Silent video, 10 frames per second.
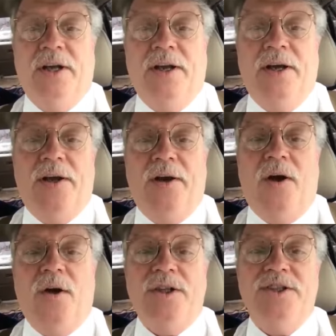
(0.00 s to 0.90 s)
Uh,
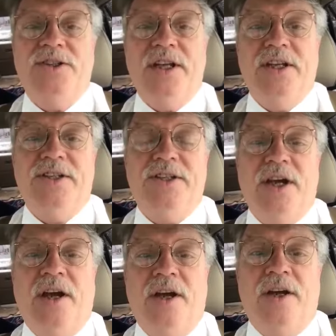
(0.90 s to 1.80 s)
all these things
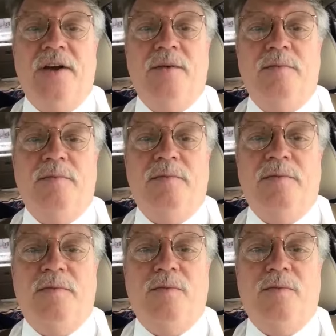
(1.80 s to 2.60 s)
um,